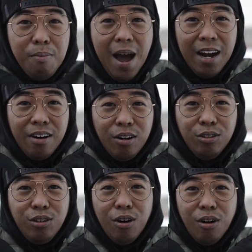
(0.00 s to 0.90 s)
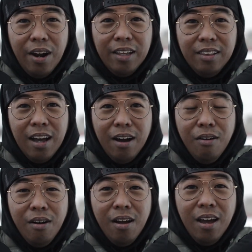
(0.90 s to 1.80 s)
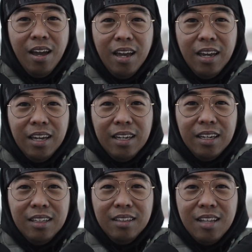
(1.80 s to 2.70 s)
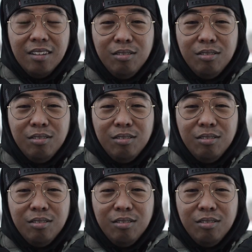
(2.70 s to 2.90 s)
uh, blurred background. And it makes my,